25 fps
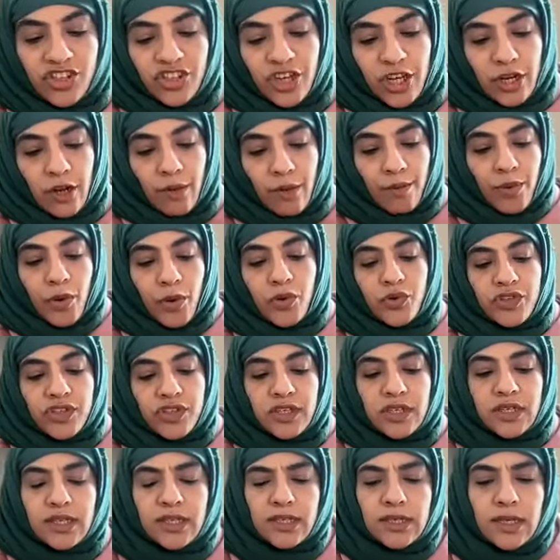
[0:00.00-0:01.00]
shared a
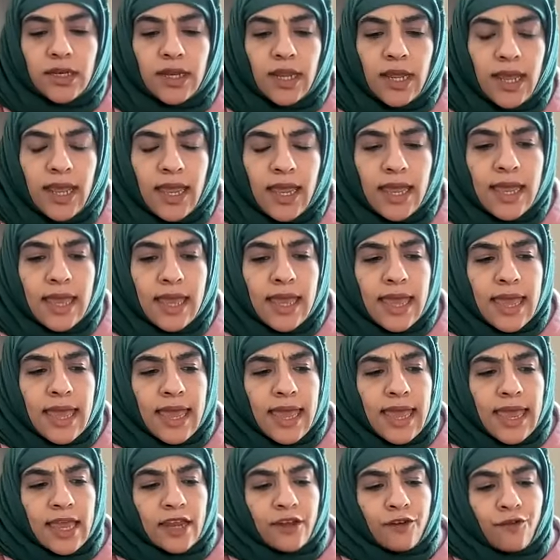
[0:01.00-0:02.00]
post yesterday,
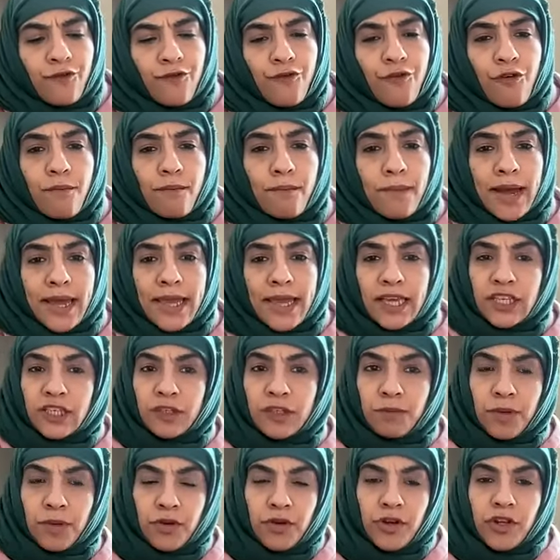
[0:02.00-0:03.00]
and from my
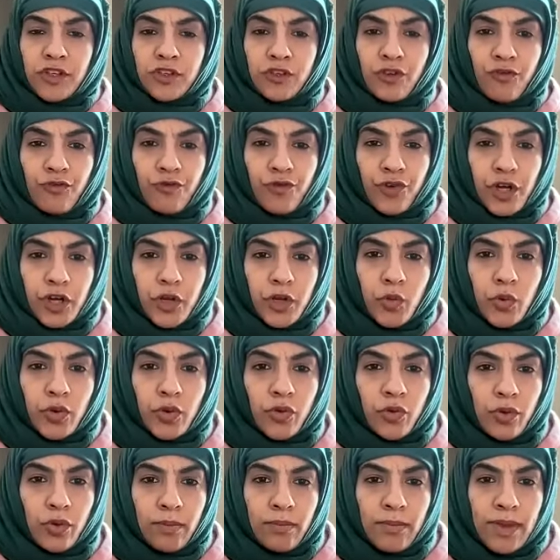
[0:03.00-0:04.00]
experience of working
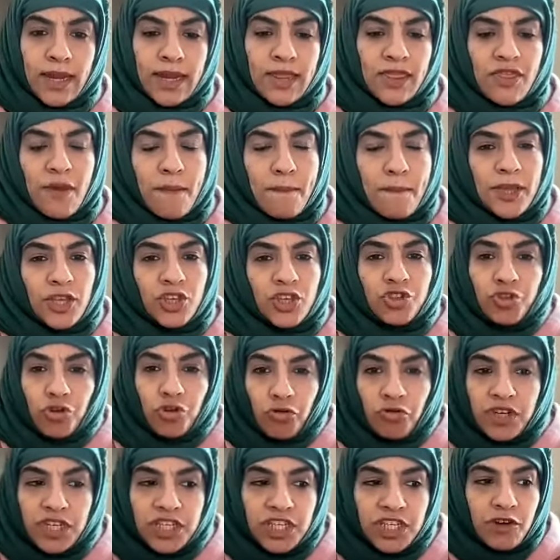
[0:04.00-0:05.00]
with women, the
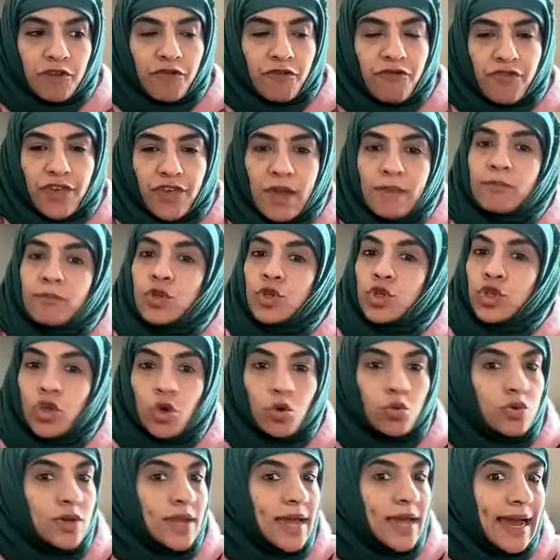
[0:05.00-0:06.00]
majority of them
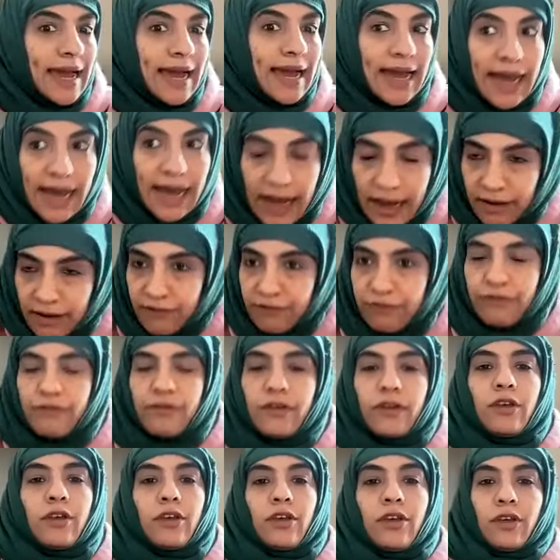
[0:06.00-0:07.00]
don't have
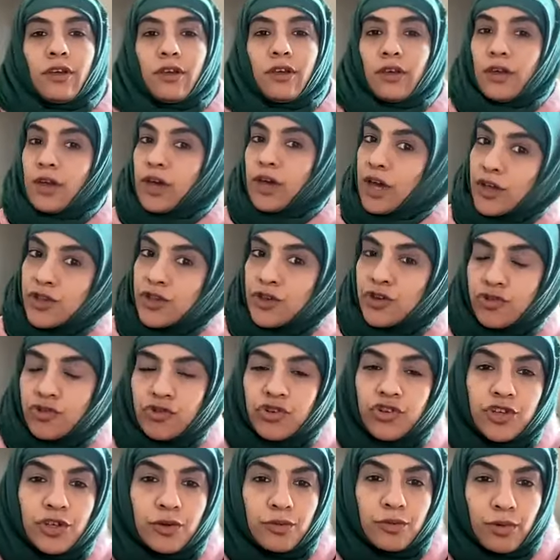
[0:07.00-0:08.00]
a
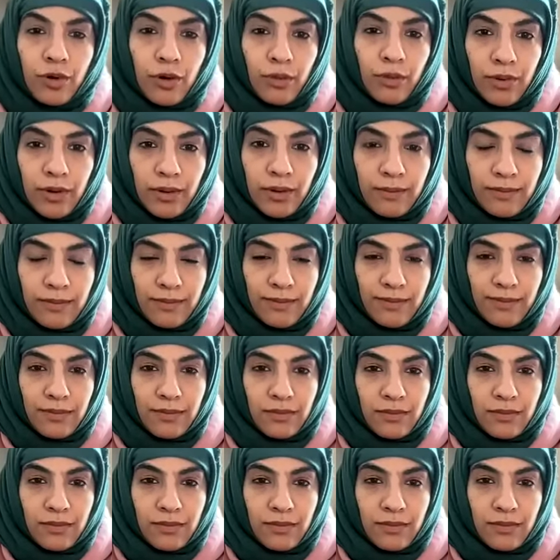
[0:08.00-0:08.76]
nutrition problem.